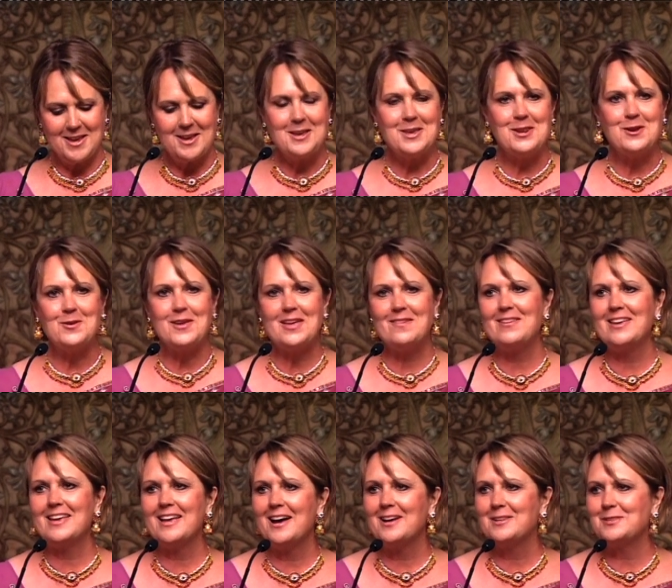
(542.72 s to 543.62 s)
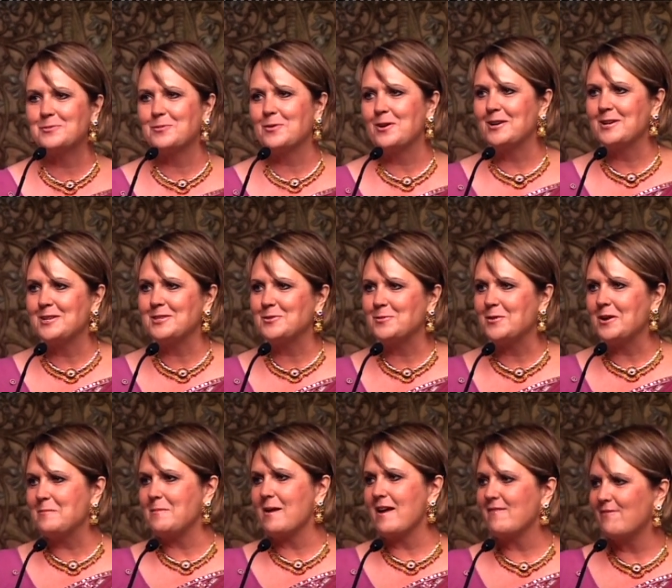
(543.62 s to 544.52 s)
You know, giving God's word is one
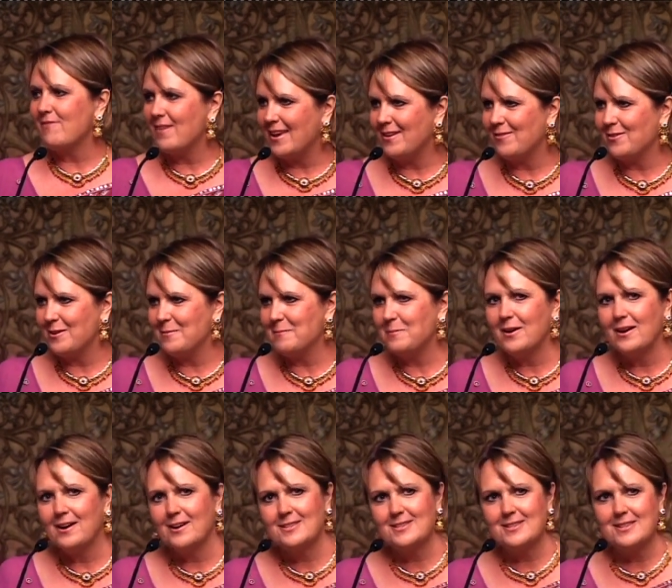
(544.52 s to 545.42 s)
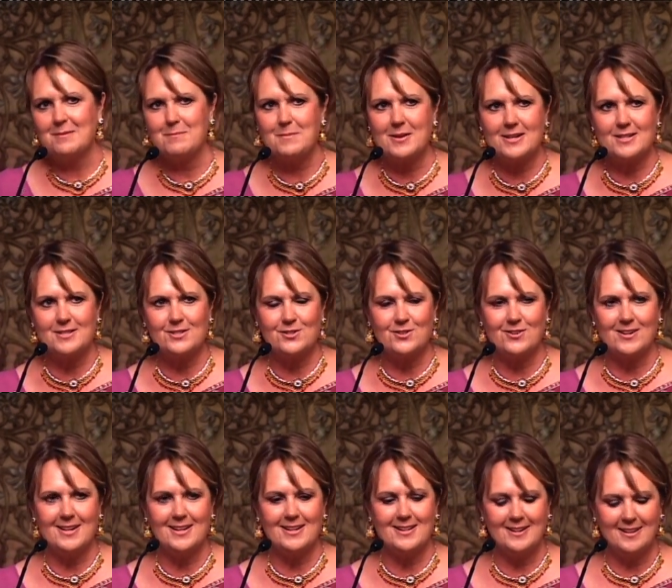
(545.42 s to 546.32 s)
of my favorite parts of the
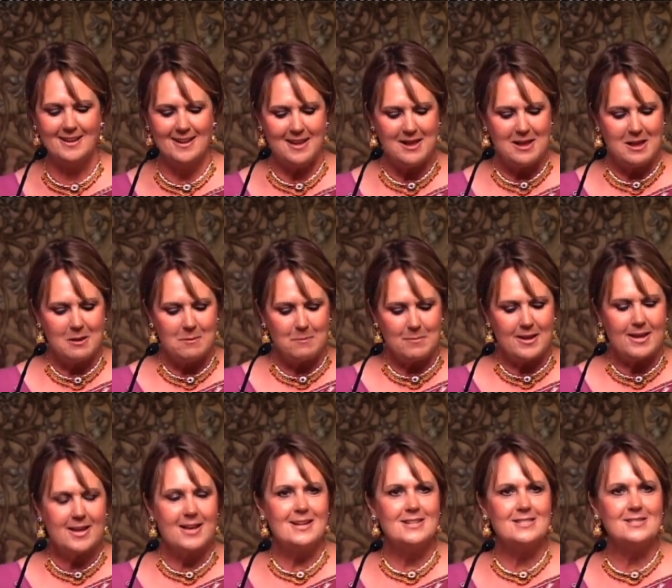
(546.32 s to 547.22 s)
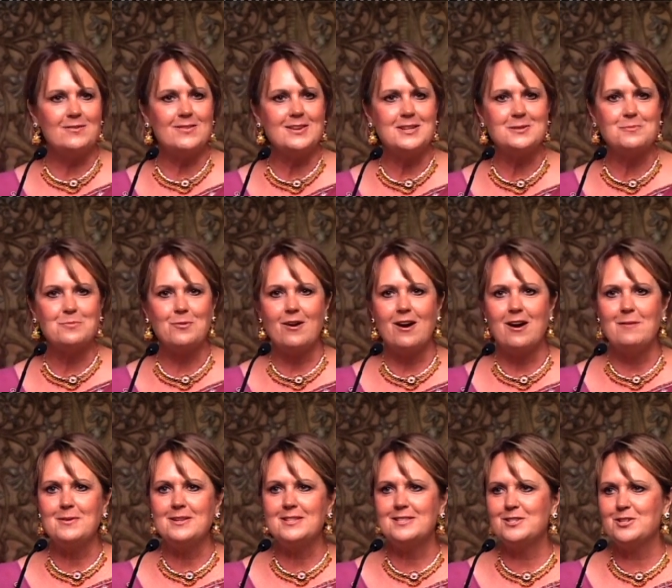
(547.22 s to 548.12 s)
ministry because of his
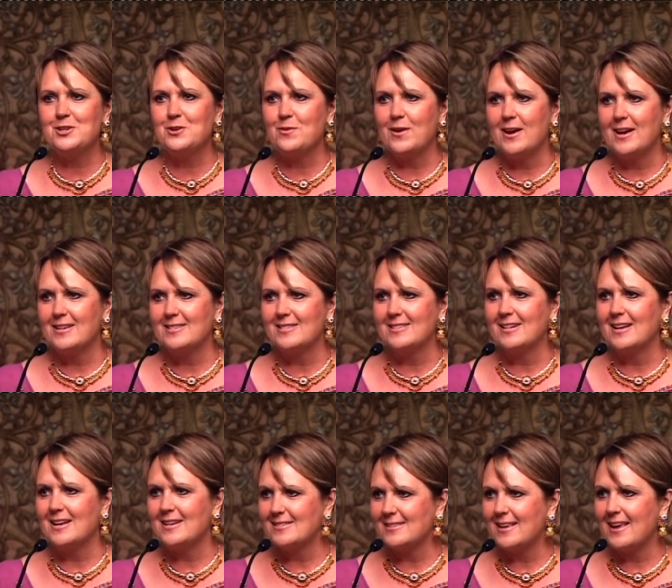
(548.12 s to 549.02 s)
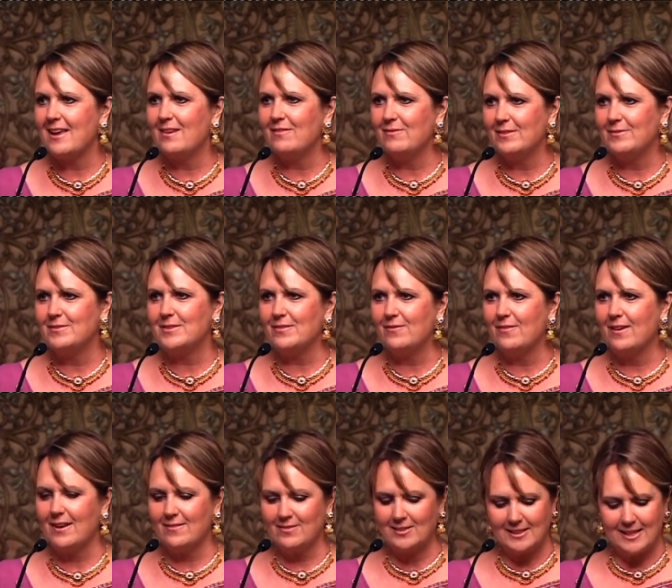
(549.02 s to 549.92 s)
promise to us in Isaiah
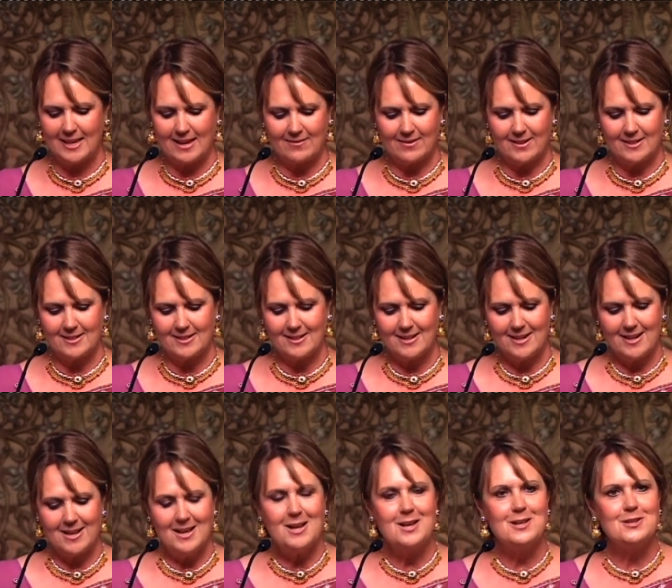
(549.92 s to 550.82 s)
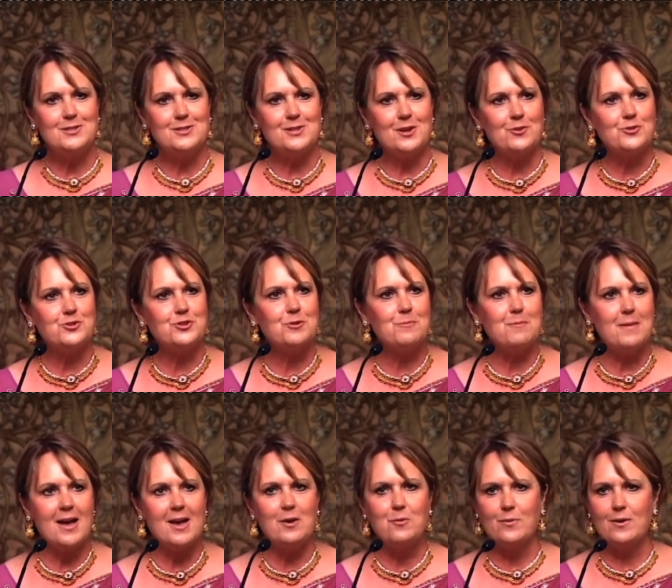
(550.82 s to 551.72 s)
55 11. So shall
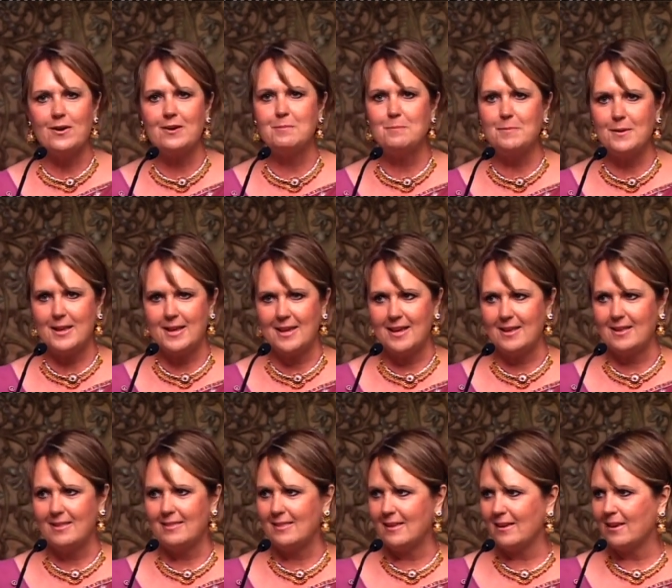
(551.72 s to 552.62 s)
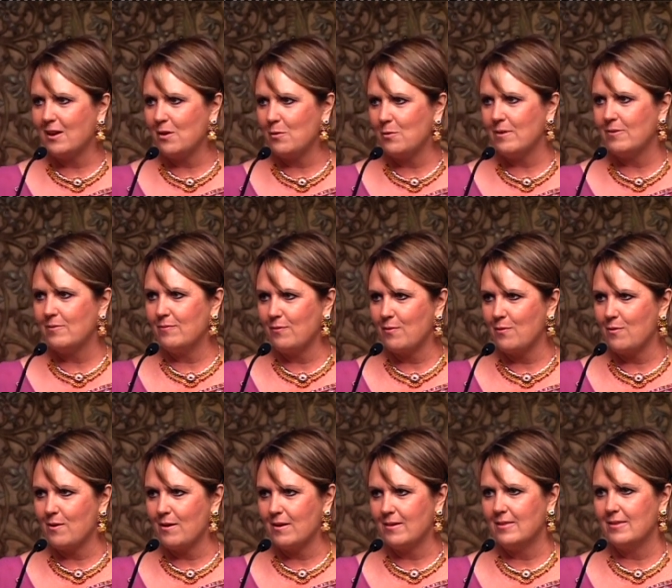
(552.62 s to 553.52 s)
my word be that goeth
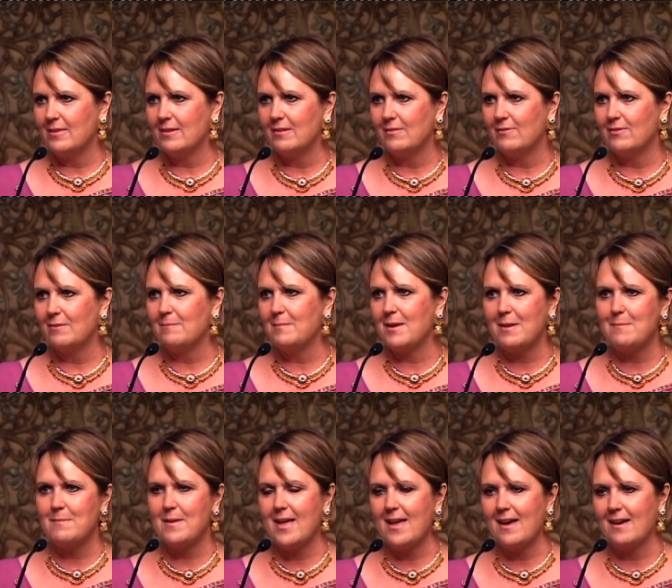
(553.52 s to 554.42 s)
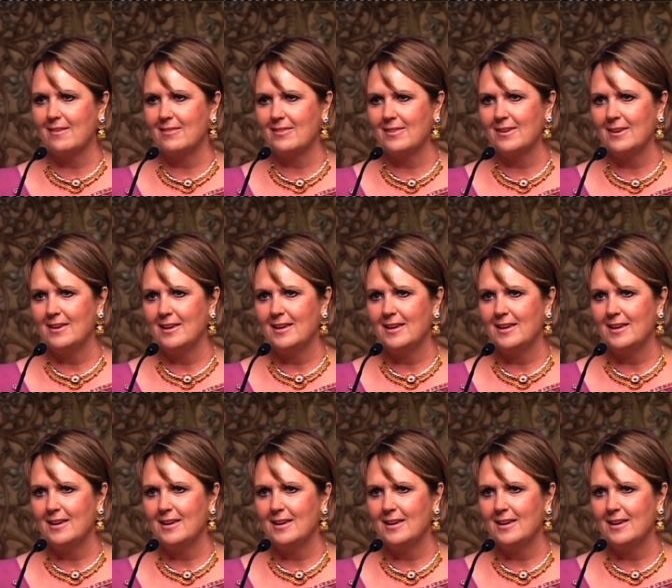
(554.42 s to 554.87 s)
forth from my mouth.